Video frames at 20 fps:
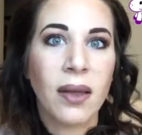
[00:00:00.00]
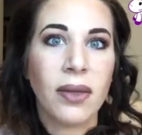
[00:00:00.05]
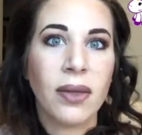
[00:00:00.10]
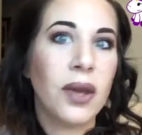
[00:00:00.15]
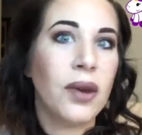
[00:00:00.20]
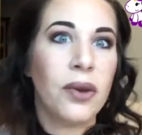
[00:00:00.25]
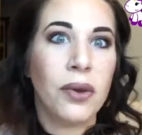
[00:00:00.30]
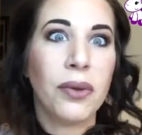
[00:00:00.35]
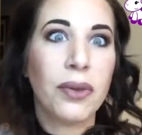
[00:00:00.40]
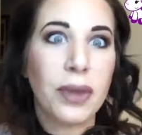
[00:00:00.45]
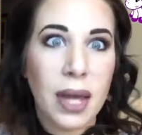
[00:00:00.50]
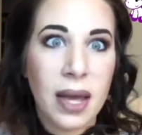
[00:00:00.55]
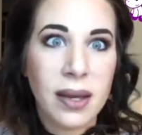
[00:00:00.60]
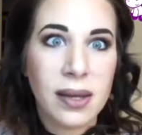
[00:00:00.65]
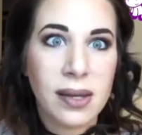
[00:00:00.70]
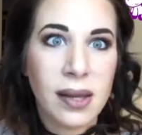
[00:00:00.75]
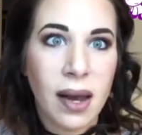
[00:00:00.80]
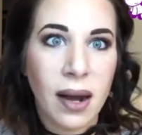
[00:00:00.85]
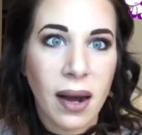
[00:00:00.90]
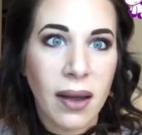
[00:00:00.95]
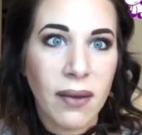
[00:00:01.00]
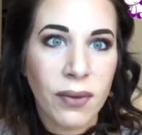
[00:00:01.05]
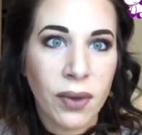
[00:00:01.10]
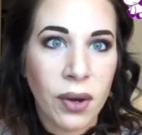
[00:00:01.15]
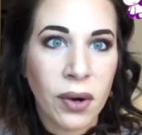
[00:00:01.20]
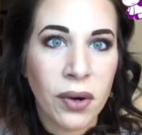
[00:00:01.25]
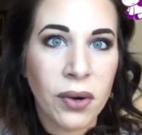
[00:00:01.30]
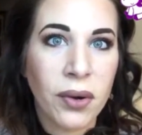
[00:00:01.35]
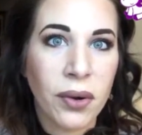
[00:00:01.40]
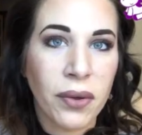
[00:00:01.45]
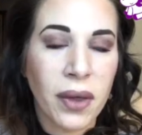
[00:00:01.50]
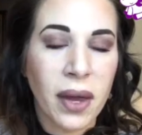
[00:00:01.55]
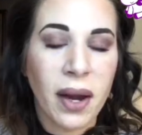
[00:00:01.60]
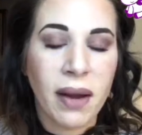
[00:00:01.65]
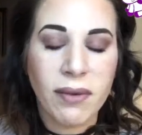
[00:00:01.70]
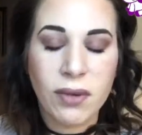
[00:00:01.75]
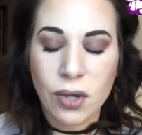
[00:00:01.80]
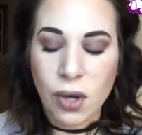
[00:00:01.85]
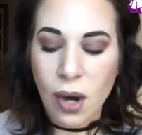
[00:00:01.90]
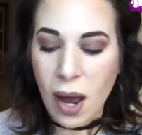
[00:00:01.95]
the new things that I've learned or that
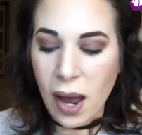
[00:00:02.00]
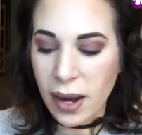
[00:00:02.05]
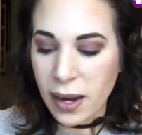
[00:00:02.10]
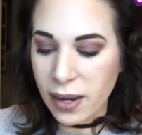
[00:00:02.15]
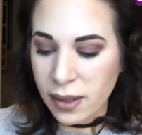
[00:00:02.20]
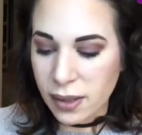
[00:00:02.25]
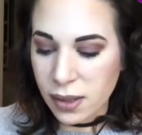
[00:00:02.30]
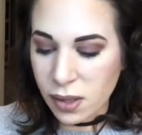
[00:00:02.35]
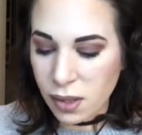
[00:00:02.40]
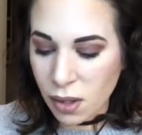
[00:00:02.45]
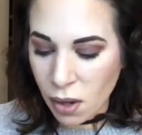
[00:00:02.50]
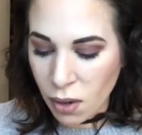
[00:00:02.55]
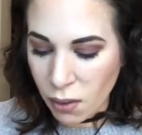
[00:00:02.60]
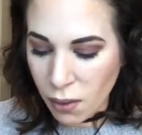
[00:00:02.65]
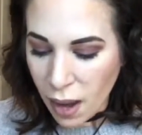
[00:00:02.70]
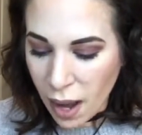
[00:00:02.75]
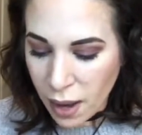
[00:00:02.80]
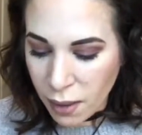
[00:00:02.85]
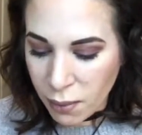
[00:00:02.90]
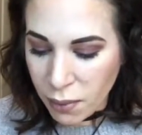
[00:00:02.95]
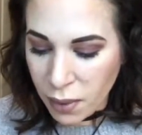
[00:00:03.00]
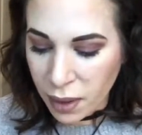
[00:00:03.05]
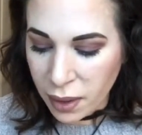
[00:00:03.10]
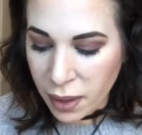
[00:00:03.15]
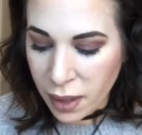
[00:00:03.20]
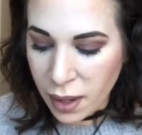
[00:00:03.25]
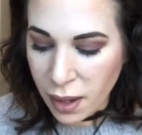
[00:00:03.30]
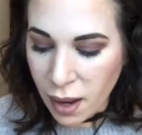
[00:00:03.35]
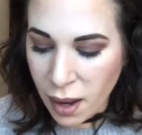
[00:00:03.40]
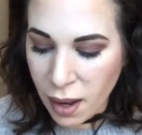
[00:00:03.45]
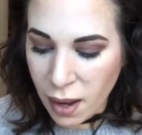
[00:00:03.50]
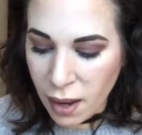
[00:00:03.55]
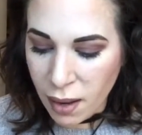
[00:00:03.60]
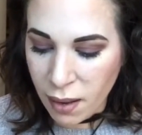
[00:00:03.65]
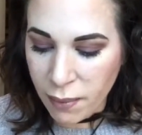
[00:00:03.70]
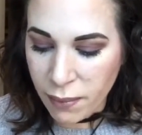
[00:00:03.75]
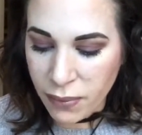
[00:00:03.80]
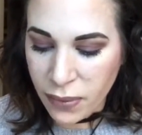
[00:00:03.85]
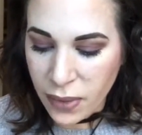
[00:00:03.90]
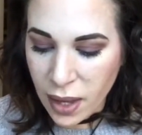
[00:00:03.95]
I've tried. And so I really,
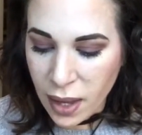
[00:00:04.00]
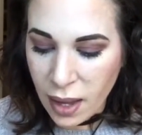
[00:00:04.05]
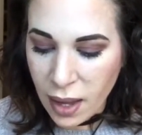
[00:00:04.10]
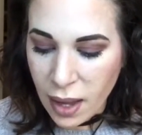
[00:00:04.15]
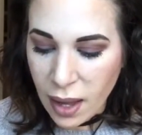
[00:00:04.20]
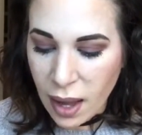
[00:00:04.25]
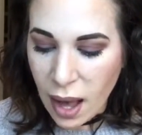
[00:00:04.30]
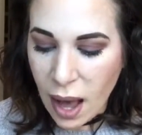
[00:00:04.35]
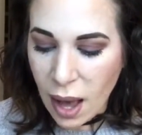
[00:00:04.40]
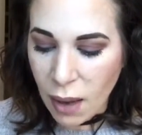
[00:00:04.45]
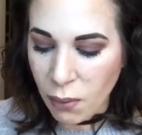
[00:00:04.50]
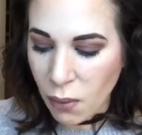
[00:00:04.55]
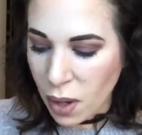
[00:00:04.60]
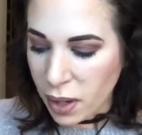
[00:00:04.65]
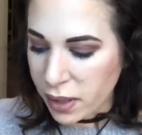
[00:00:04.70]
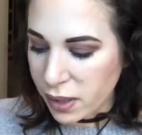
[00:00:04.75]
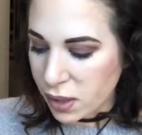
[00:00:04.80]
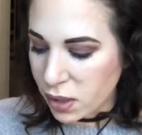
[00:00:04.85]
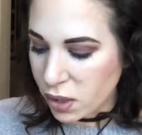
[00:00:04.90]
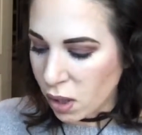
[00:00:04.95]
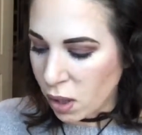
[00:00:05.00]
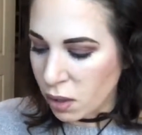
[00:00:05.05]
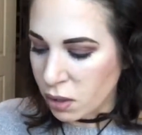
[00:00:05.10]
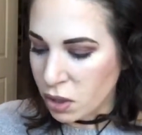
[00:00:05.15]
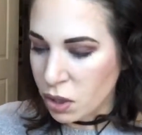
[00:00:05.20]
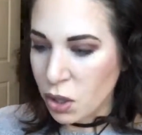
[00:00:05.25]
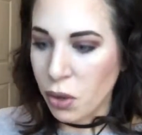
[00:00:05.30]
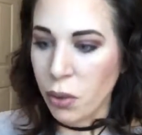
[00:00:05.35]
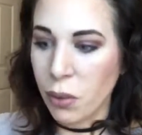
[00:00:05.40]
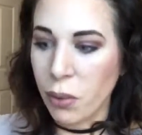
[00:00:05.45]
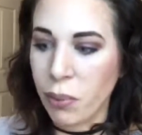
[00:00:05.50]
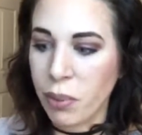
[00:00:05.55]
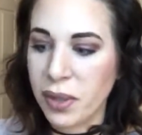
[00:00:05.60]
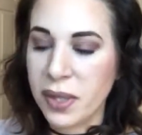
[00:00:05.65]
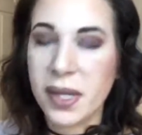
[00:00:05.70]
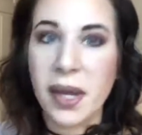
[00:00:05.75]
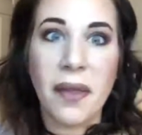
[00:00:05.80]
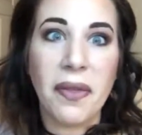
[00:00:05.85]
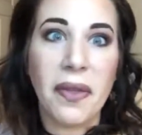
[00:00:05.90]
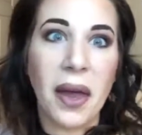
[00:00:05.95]
I want to start to
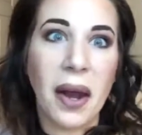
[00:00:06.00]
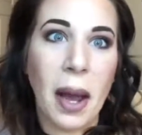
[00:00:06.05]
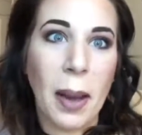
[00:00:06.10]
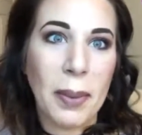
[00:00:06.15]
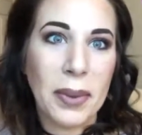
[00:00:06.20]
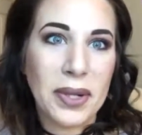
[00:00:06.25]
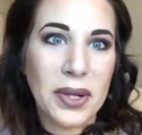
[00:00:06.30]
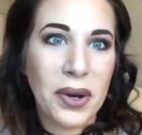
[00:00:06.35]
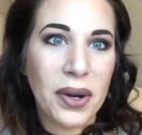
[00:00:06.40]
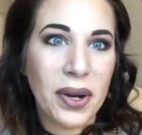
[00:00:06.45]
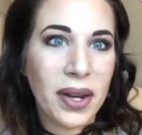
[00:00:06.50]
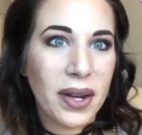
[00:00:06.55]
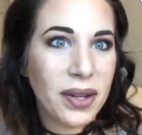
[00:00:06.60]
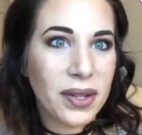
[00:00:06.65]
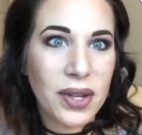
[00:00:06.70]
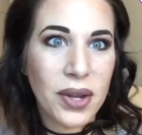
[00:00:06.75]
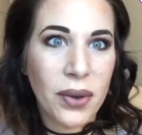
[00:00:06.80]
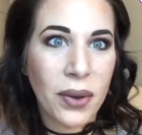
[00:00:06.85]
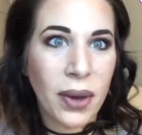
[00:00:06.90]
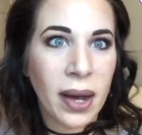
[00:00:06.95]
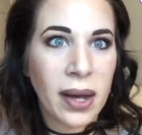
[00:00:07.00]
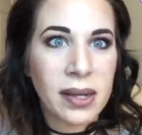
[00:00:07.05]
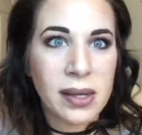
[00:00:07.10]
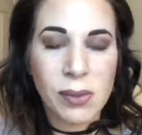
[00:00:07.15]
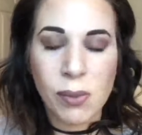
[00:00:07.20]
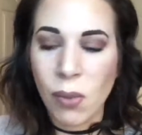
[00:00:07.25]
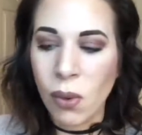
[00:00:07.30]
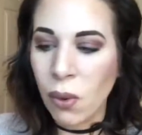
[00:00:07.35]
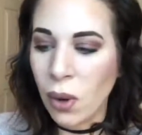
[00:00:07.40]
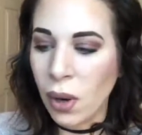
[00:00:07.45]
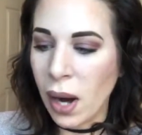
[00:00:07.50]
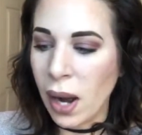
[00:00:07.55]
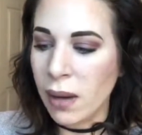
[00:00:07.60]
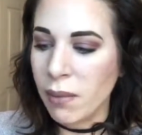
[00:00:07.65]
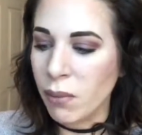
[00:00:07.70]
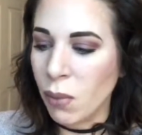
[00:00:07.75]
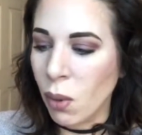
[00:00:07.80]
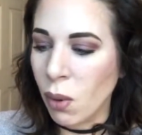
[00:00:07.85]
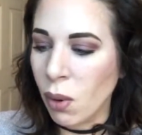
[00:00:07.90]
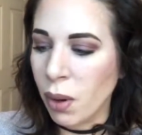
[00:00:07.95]
present that opportunity to you guys more
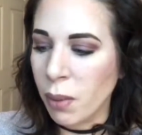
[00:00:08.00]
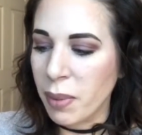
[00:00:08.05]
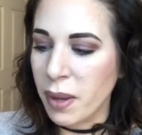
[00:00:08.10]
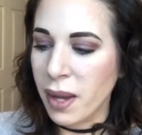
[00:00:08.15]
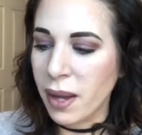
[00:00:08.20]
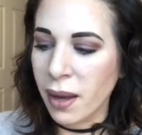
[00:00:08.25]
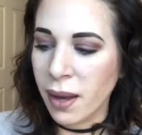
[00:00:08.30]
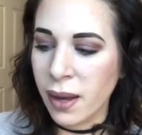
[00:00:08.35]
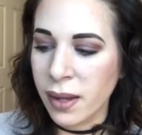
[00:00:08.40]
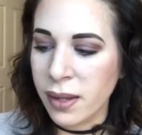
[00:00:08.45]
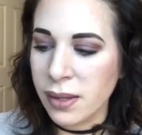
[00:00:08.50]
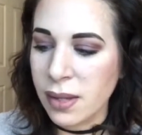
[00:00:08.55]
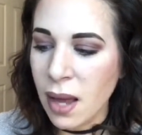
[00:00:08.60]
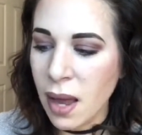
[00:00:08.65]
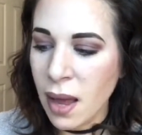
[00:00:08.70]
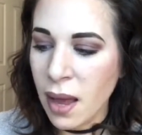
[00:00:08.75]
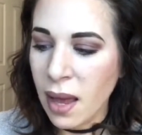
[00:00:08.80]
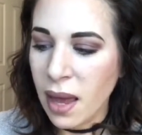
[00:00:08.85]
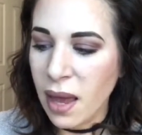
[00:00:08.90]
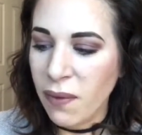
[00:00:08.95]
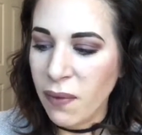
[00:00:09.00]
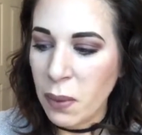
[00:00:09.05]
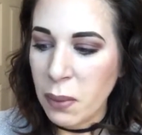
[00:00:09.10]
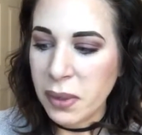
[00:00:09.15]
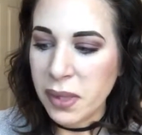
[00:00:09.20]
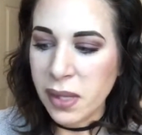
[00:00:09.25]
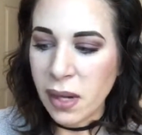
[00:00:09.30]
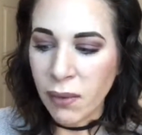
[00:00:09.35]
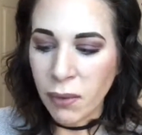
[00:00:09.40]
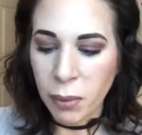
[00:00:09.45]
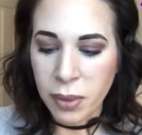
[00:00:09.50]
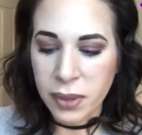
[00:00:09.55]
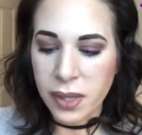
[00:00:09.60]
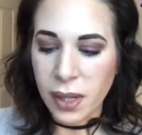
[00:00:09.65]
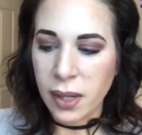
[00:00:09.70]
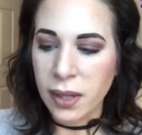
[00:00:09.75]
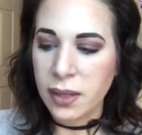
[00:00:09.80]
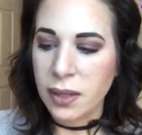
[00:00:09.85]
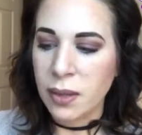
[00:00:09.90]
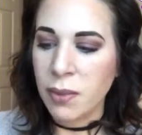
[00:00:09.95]
and more, because if it was never
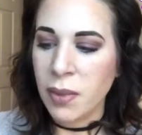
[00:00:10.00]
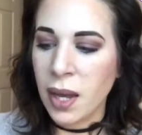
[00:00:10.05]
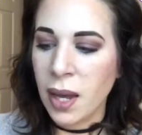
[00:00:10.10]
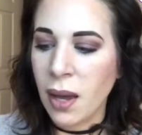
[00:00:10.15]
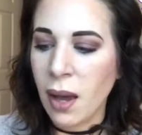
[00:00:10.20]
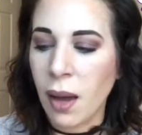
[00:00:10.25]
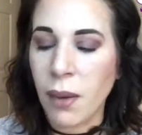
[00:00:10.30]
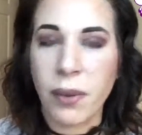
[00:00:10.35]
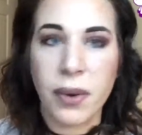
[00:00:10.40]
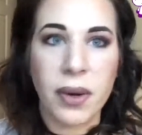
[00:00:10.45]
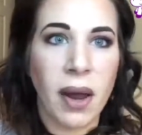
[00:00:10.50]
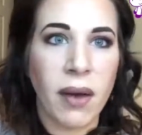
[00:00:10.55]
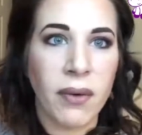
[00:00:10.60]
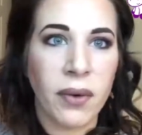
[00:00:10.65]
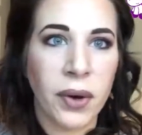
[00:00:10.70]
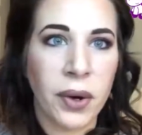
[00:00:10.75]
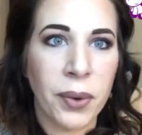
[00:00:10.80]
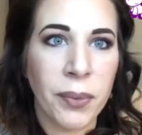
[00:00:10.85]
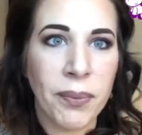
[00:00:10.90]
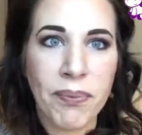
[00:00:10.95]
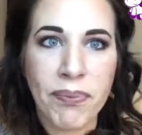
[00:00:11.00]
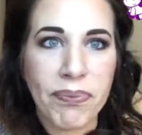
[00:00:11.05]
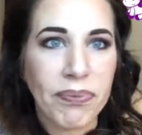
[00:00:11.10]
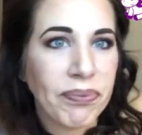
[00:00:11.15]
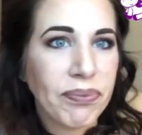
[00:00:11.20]
presented to me, I would never